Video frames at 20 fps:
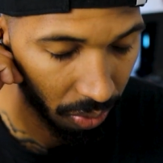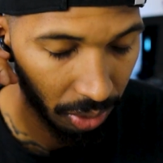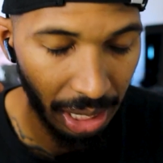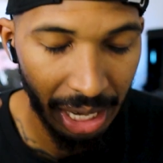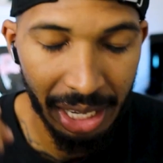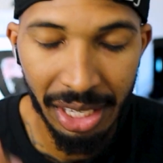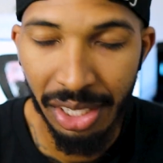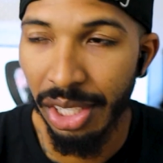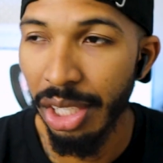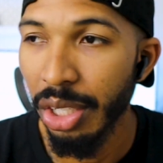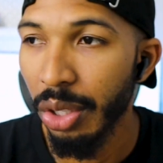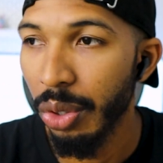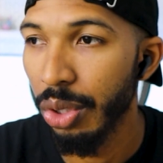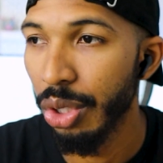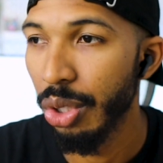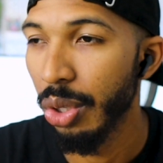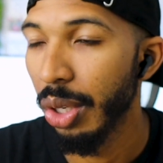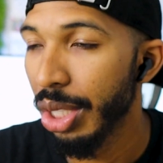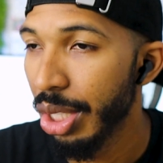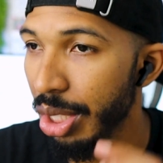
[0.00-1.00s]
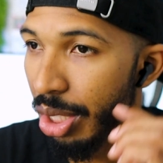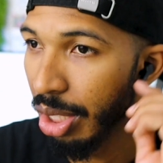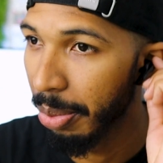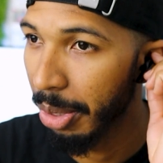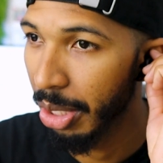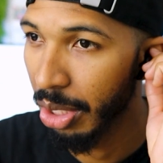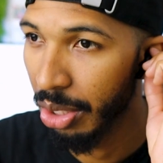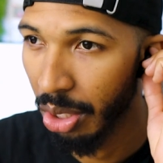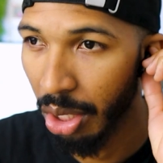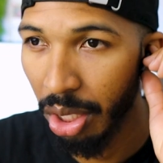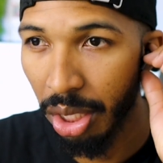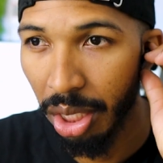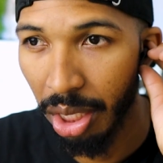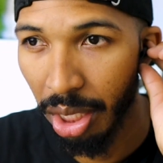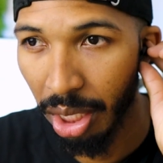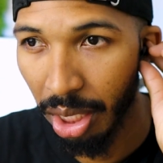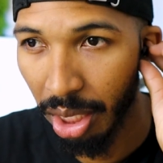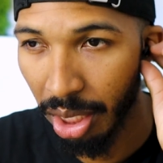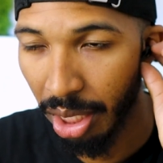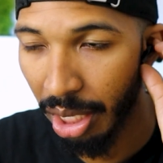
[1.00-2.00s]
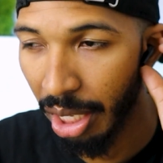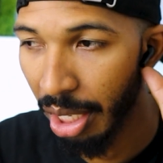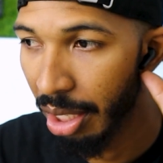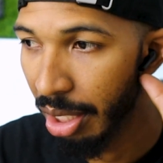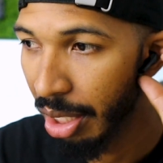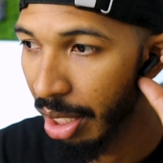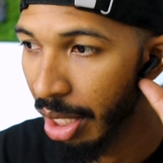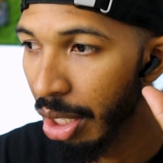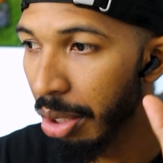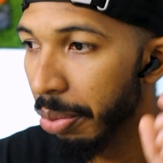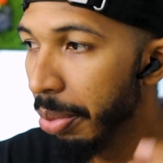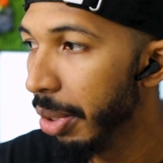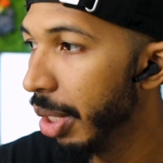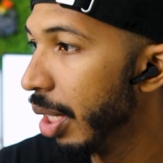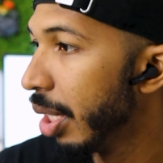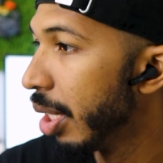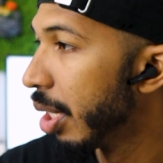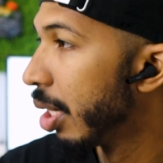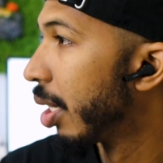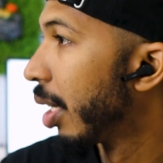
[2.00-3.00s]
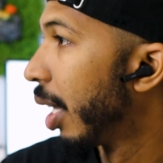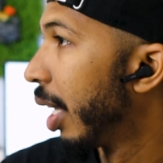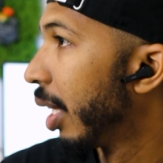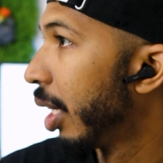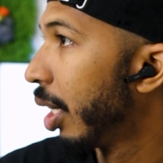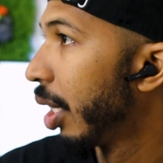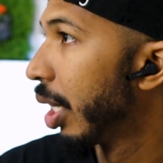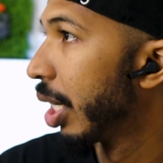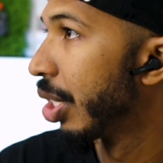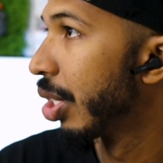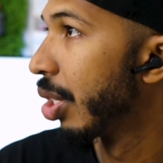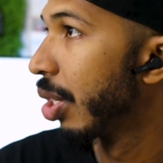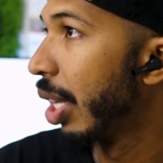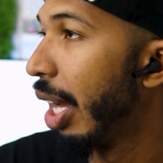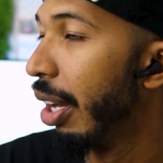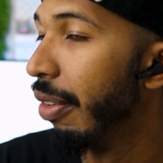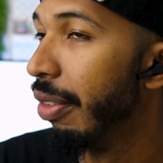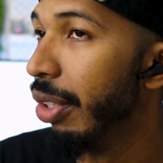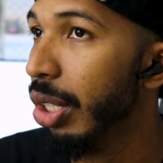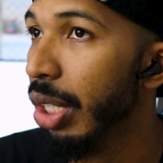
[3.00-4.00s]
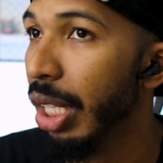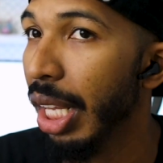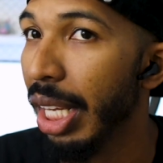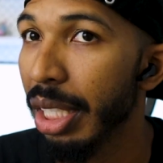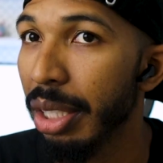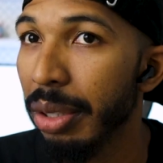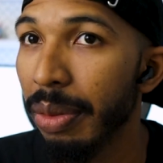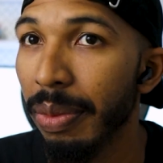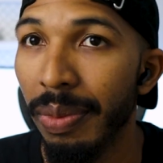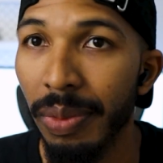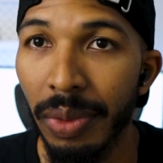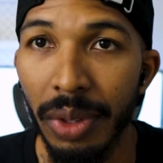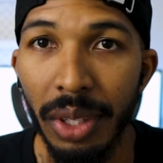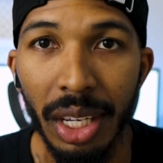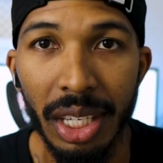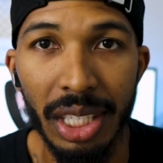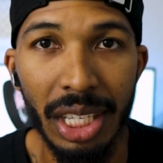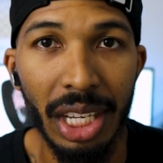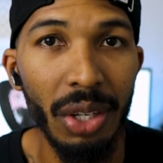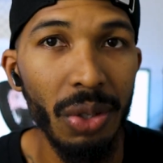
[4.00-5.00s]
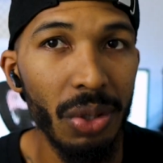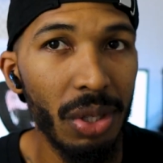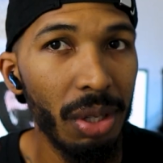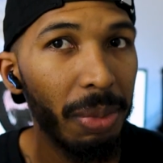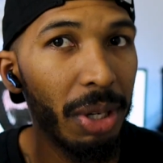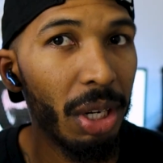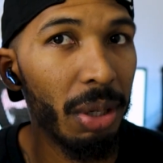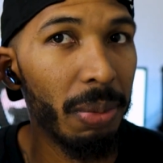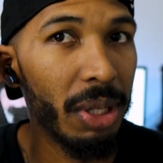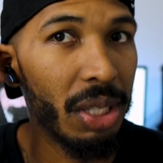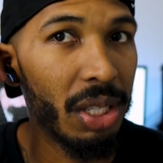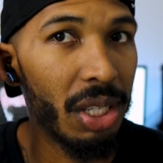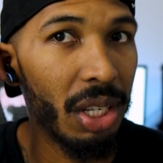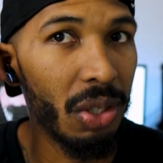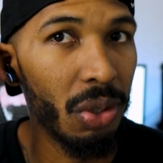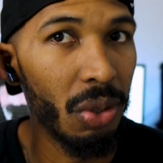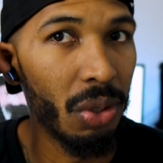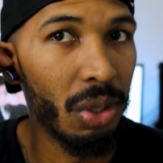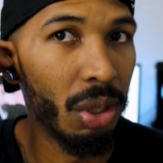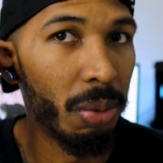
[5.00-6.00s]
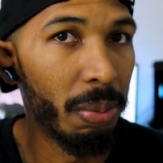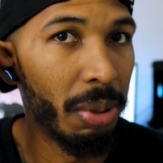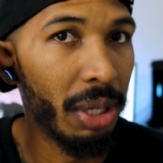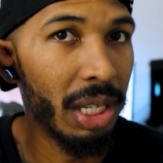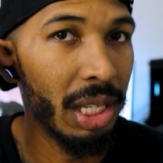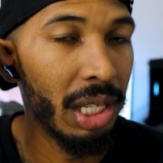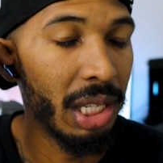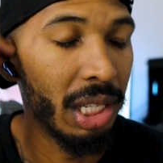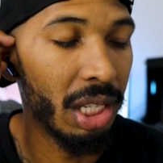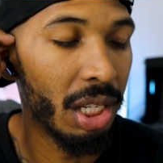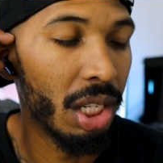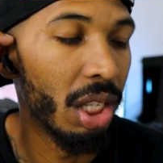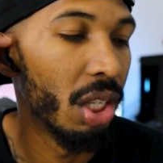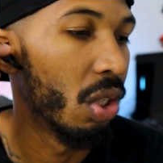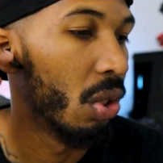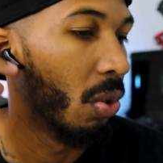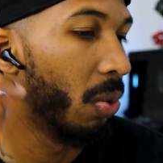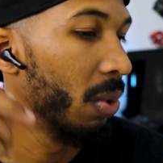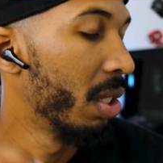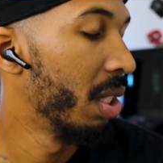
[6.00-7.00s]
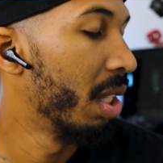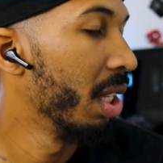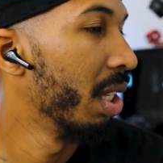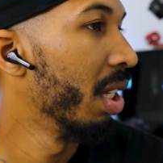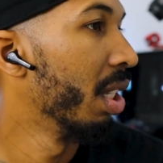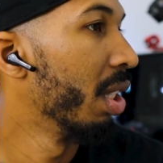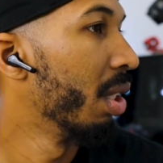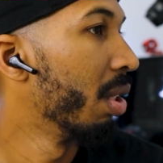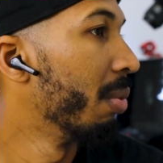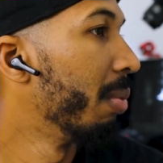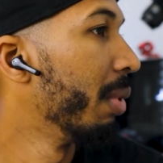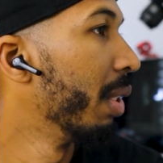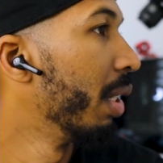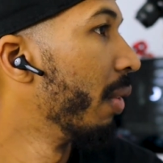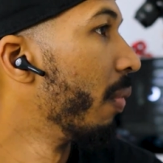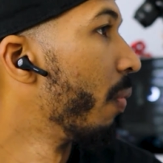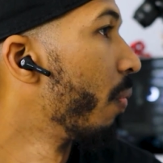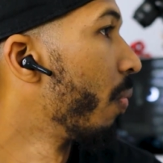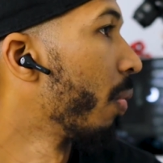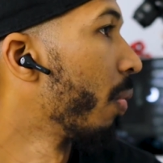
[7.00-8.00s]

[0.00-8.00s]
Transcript: I didn't see no instructions about turning the head earbuds. I think it's just however you like them. Because I know some earbuds tell you, put it in and twist it a little bit.